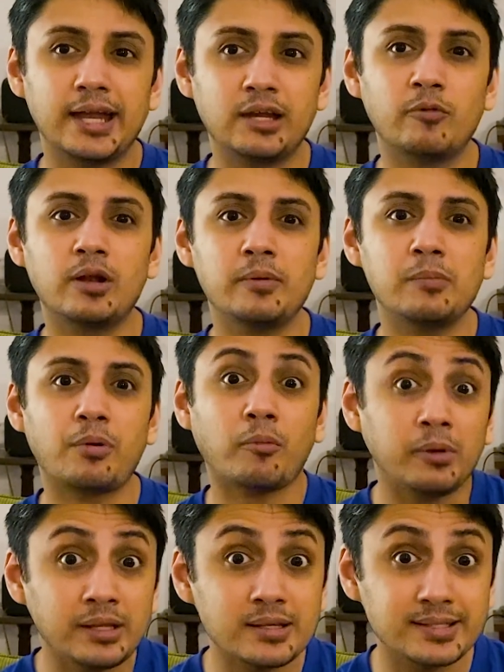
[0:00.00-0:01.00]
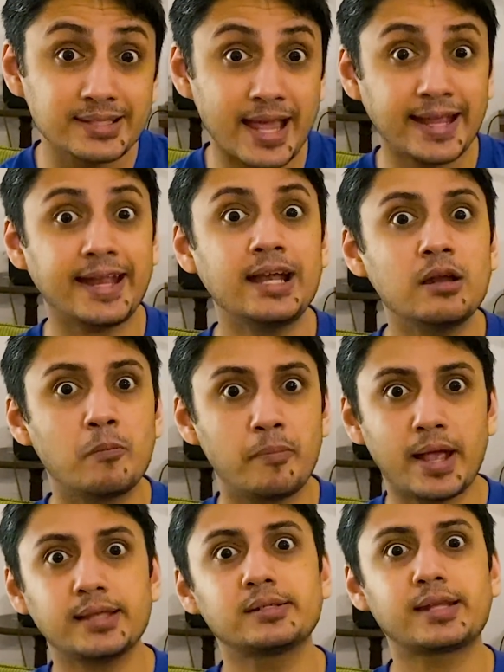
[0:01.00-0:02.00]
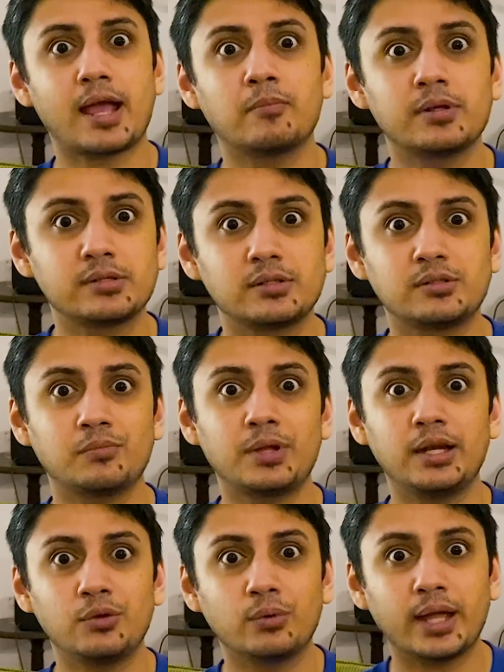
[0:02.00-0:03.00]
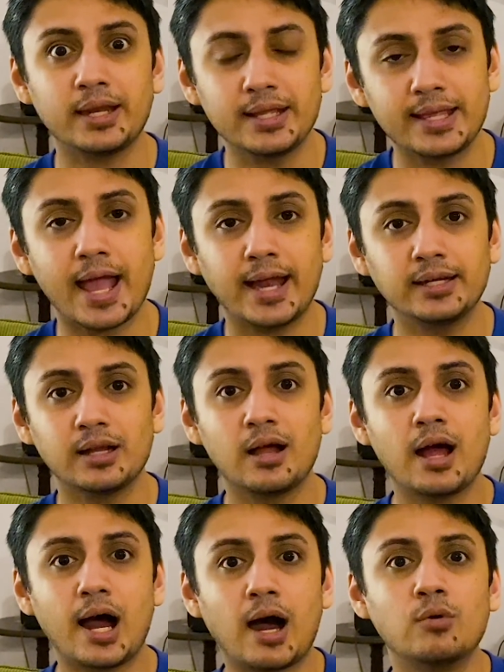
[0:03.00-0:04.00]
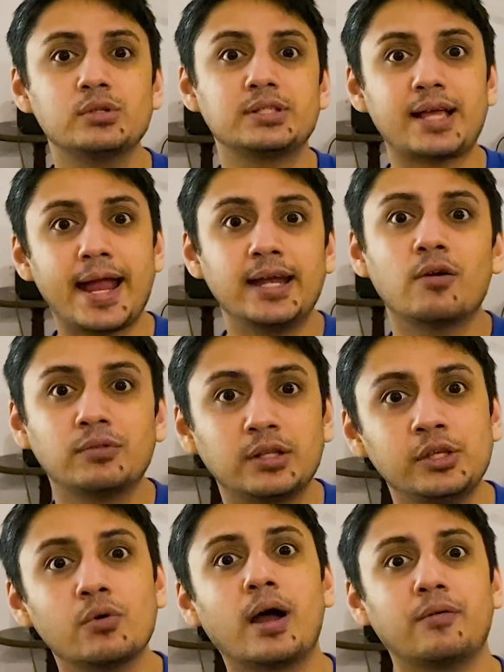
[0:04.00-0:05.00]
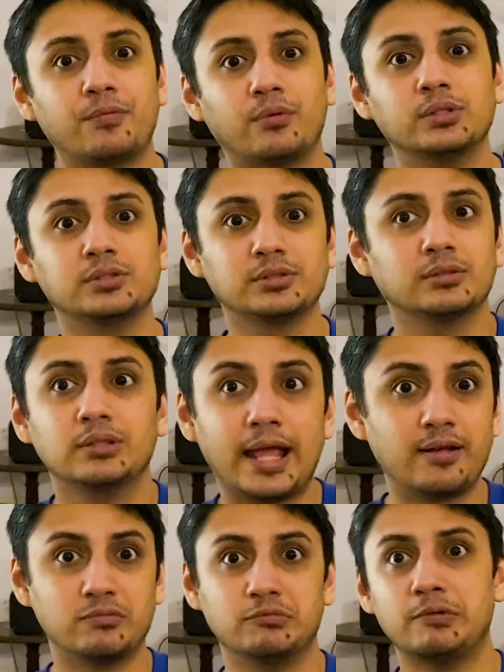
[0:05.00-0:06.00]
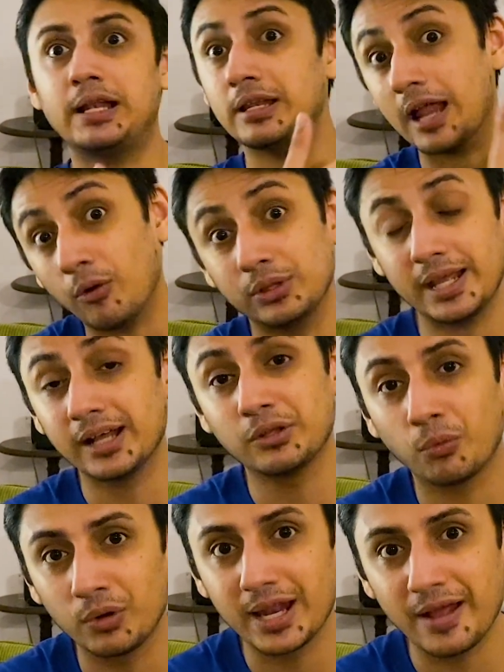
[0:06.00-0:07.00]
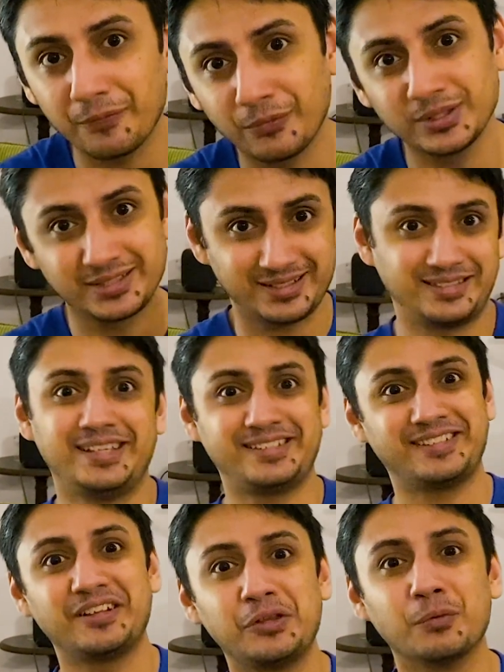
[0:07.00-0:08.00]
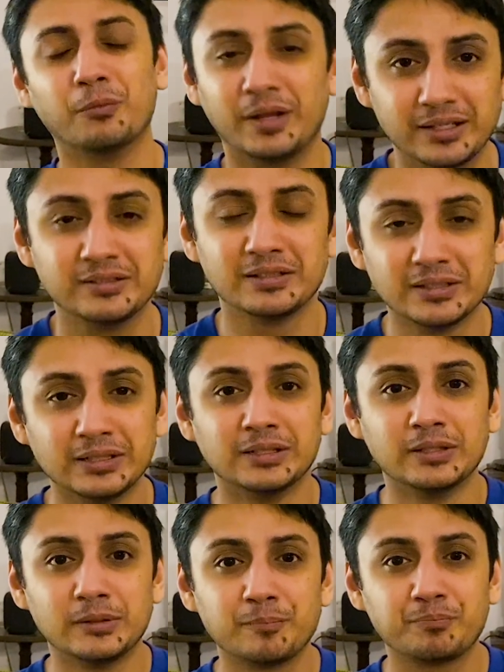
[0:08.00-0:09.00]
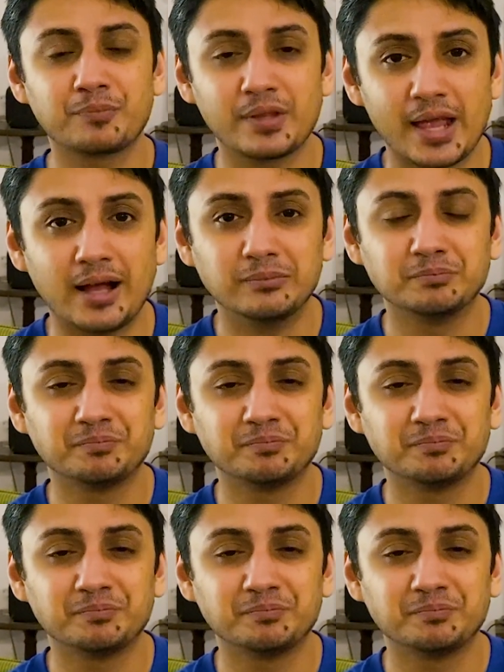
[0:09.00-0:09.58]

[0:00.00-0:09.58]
it will be probably the second best camera system that you can get outside of the newer iPhones. Like now they are the old iPhones, this is the new. Yeah.